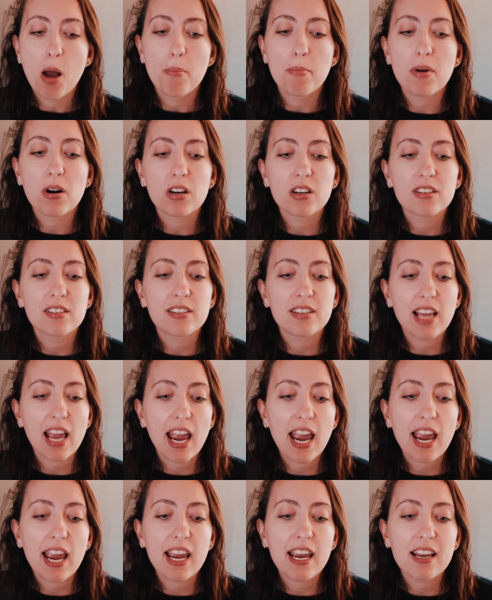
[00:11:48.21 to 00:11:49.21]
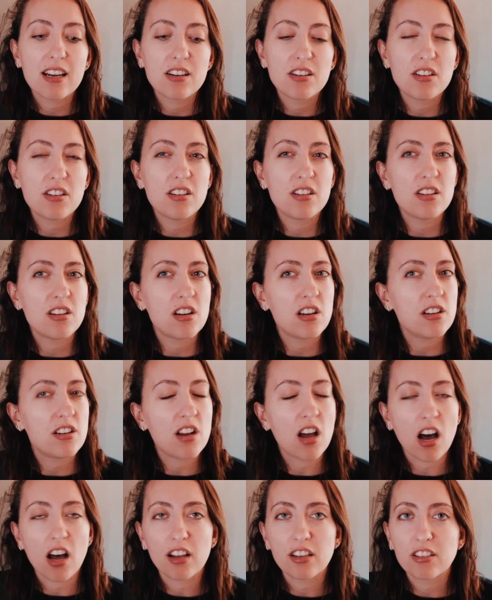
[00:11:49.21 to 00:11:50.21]
Marseille,
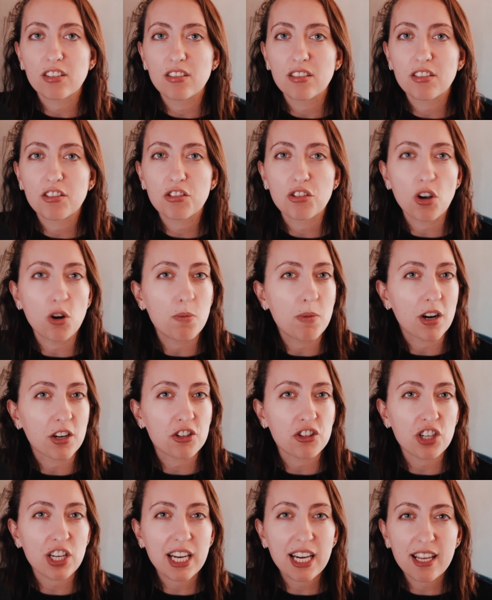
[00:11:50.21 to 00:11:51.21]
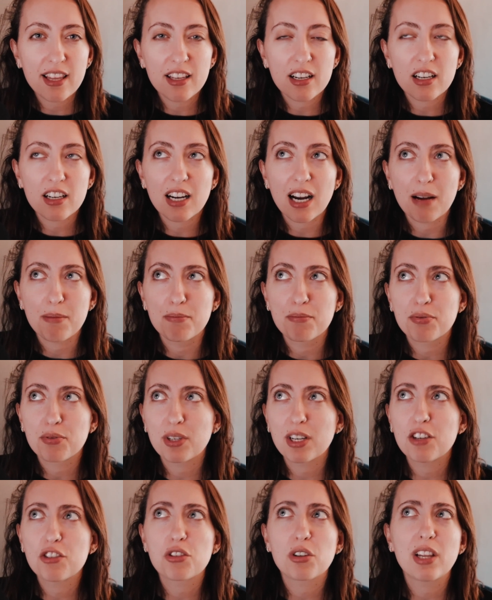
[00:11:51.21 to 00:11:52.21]
not so much either. I'm
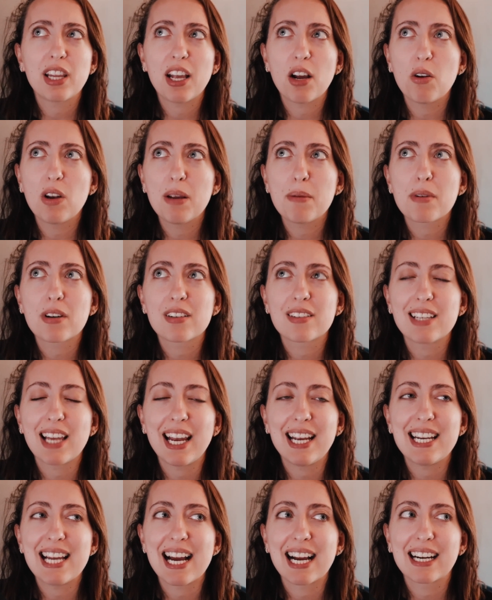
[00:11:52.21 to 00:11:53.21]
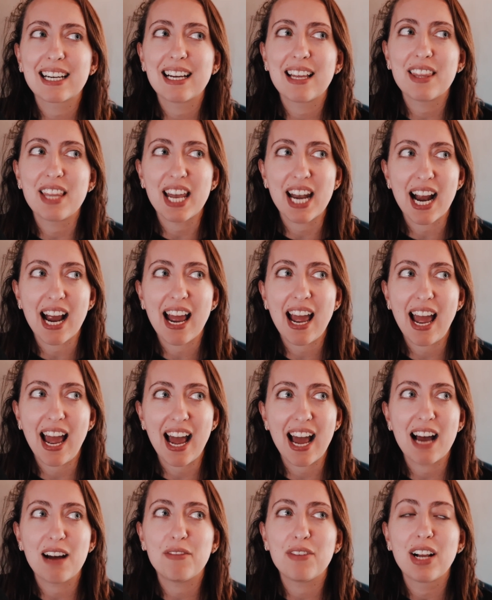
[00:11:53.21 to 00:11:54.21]
pretty sure the only Marseille deck that I
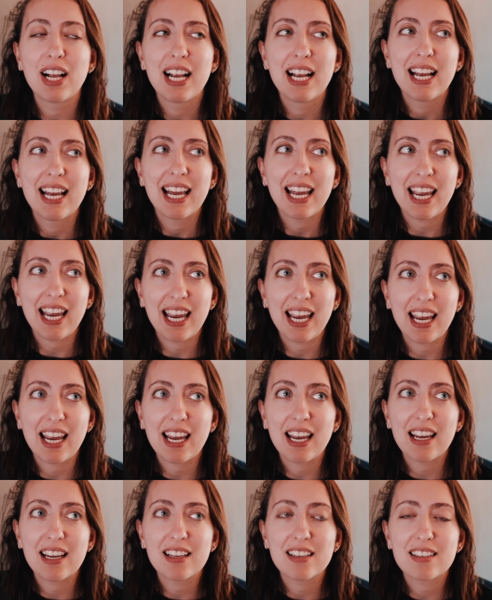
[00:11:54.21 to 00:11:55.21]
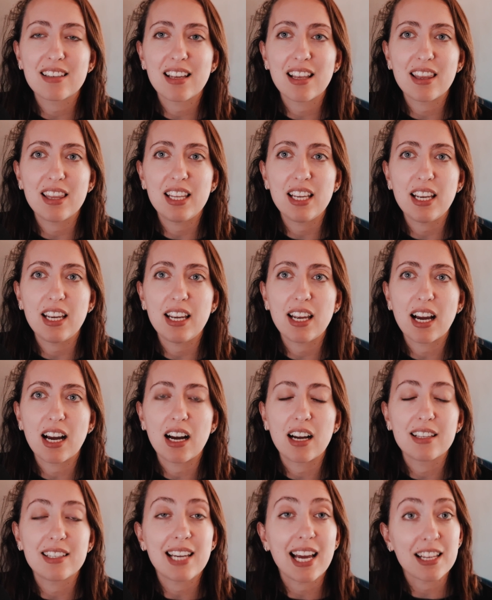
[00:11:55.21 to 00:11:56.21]
have is the
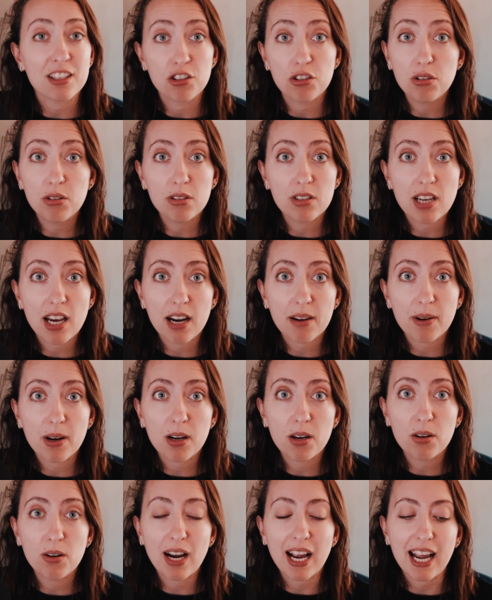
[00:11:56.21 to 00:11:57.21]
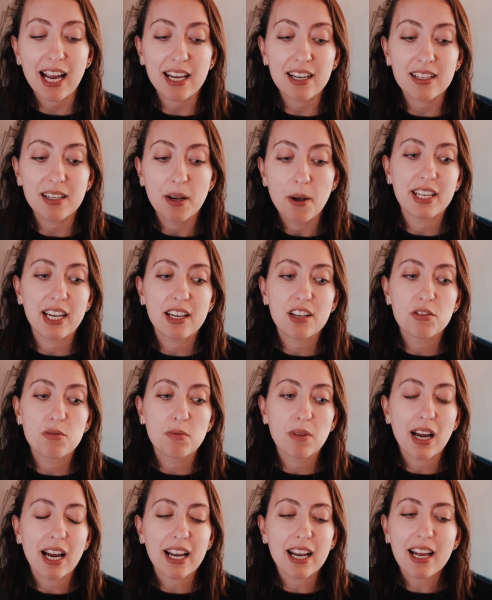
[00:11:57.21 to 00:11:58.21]
uh, Tattoo Tarot, and that is,
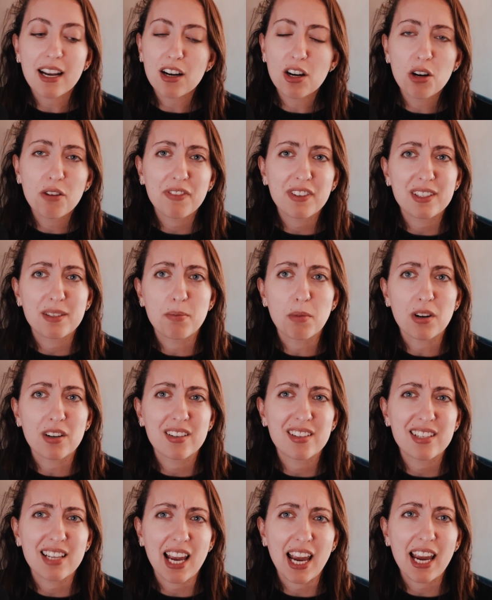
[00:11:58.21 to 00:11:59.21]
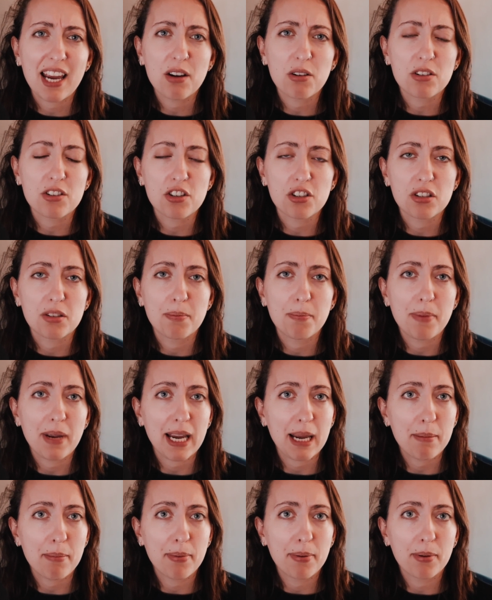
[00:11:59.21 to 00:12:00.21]
I don't know if it's Marseille or just
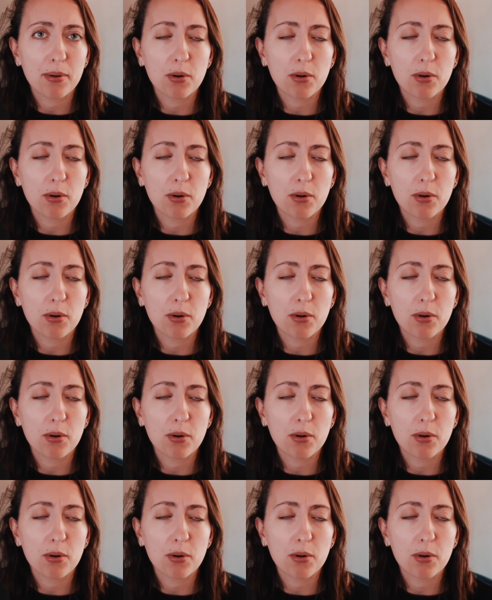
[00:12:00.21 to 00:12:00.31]
Pip,